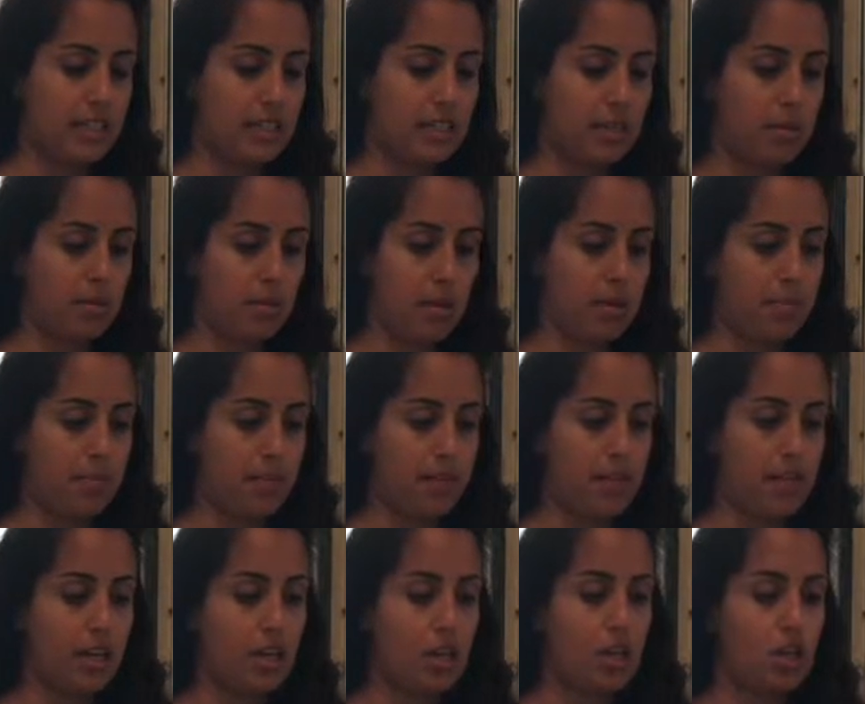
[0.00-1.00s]
Some might be
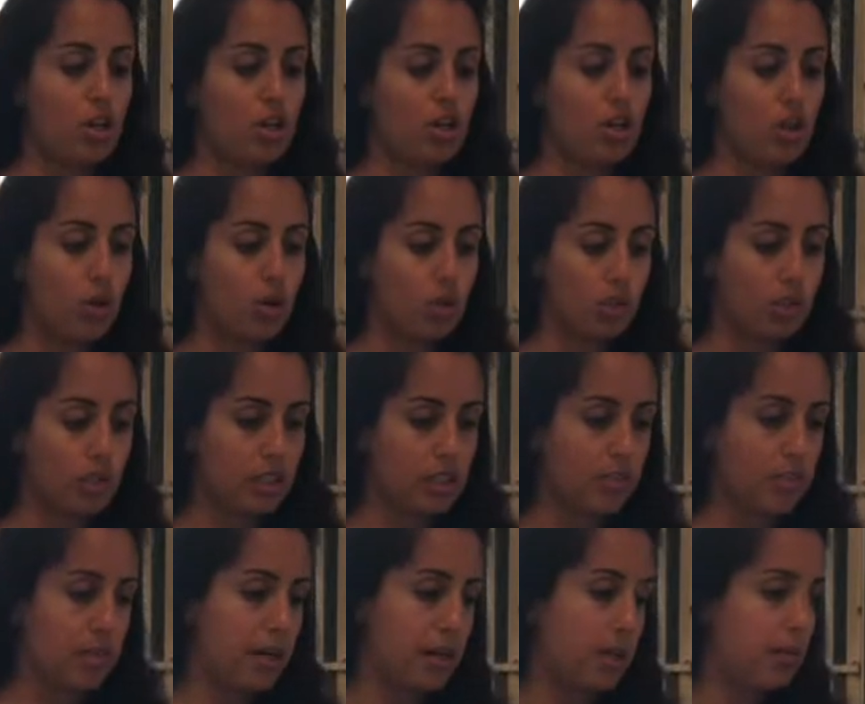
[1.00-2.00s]
totally
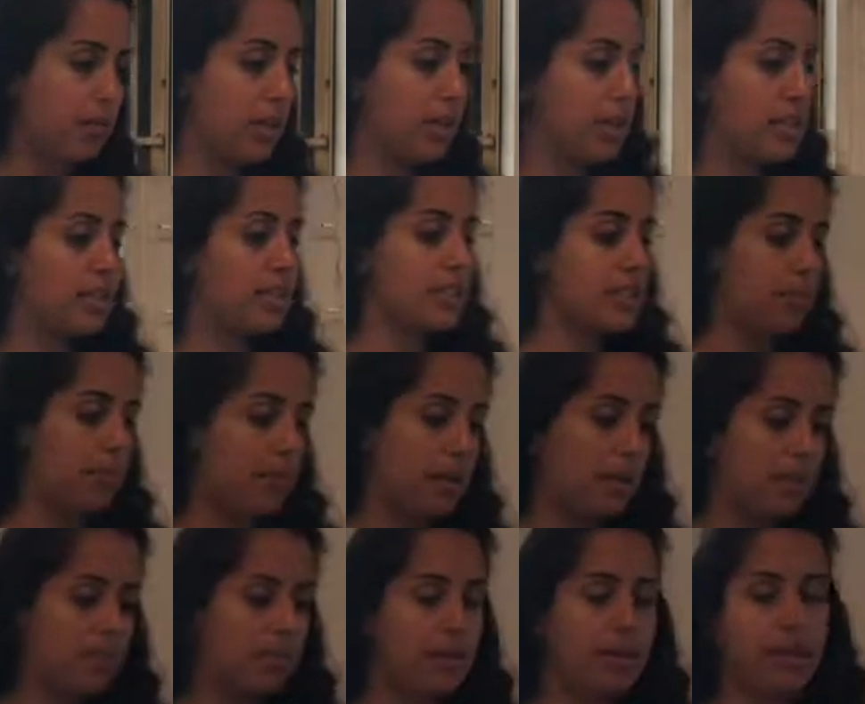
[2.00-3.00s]
buckwheat, some
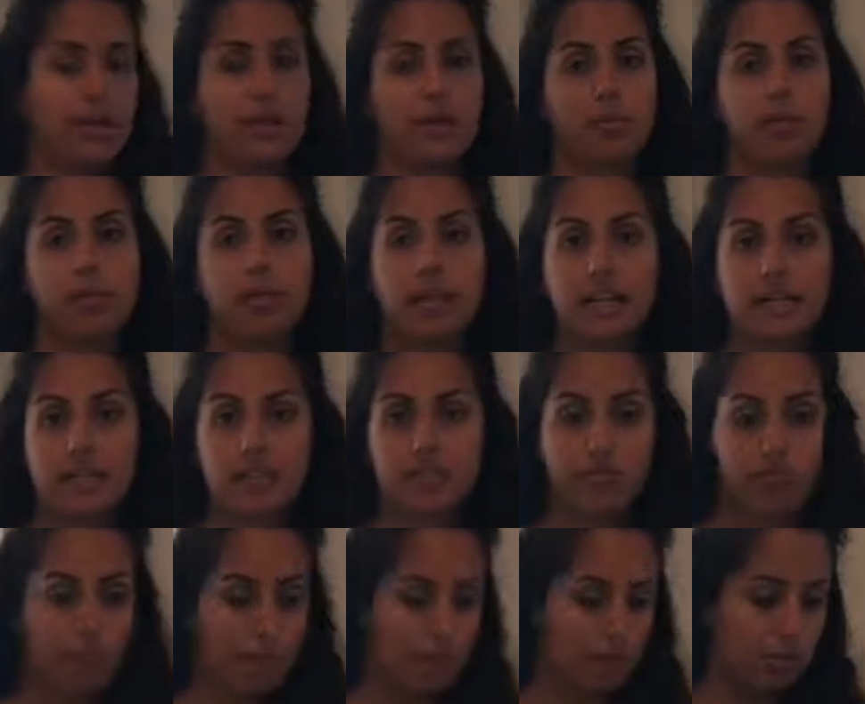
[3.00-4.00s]
might be a blend
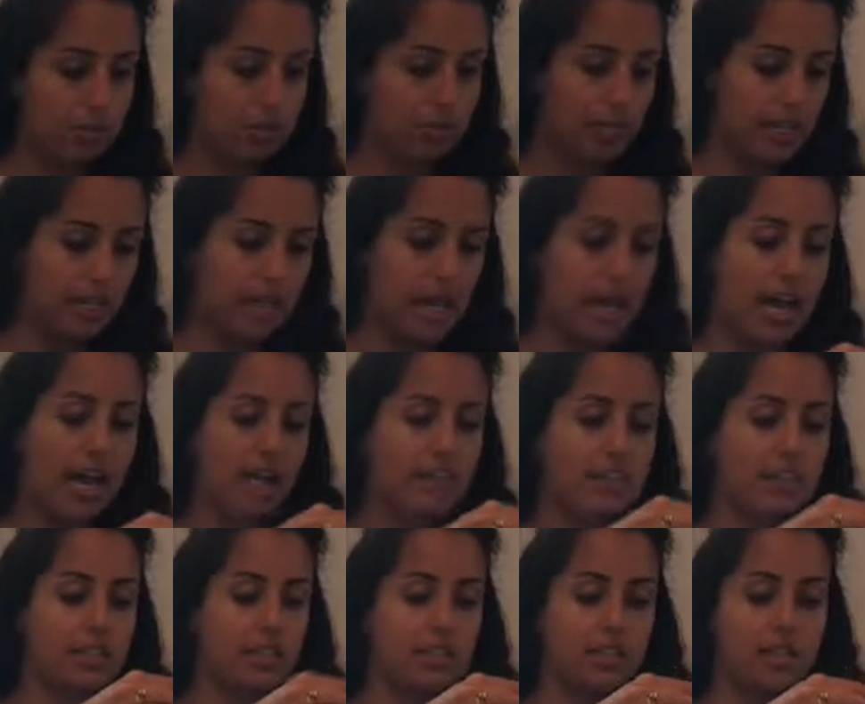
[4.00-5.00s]
of buckwheat
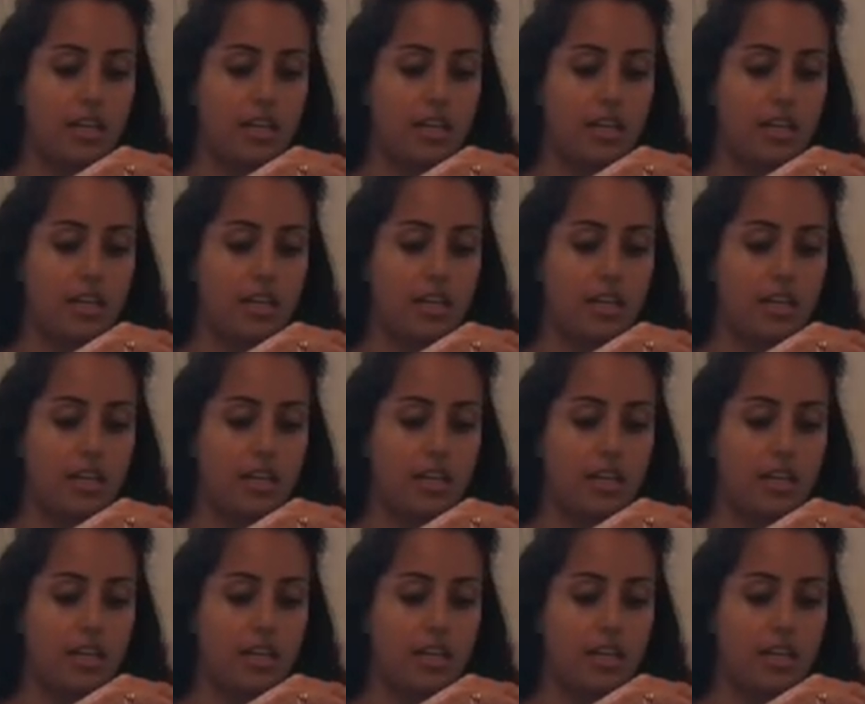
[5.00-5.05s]
and